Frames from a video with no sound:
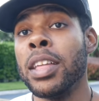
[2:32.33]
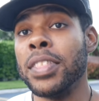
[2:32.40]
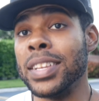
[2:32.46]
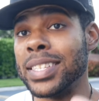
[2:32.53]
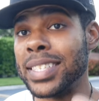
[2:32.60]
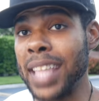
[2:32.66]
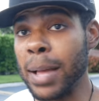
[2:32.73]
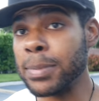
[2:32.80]
The
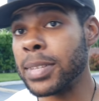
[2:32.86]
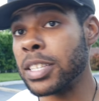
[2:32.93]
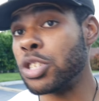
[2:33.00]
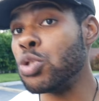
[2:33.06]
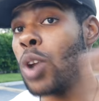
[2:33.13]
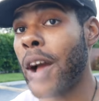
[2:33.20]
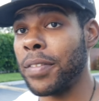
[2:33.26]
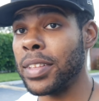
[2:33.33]
steps that
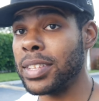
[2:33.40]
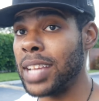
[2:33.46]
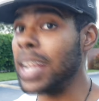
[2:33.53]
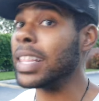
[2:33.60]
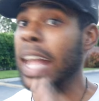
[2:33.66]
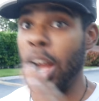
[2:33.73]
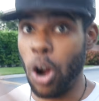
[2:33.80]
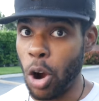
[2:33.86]
you have to
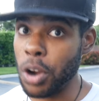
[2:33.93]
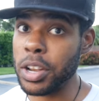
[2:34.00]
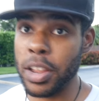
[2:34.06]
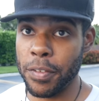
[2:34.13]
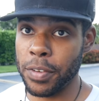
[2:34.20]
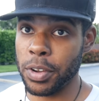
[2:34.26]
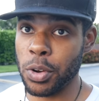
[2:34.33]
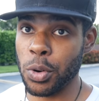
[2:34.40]
take that are
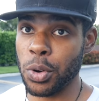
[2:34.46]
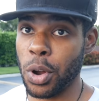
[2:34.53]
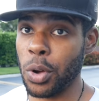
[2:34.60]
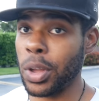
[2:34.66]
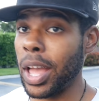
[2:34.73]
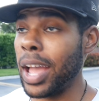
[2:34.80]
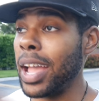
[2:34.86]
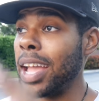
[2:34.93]
difficult,
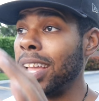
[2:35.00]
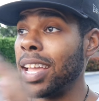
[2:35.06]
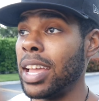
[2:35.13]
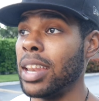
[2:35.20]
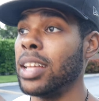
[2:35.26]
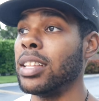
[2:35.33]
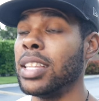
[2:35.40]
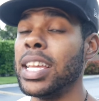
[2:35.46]
okay, and
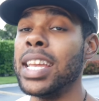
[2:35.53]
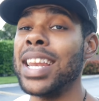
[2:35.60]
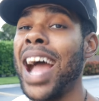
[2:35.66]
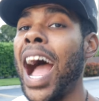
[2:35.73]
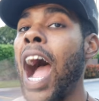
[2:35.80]
getting lean,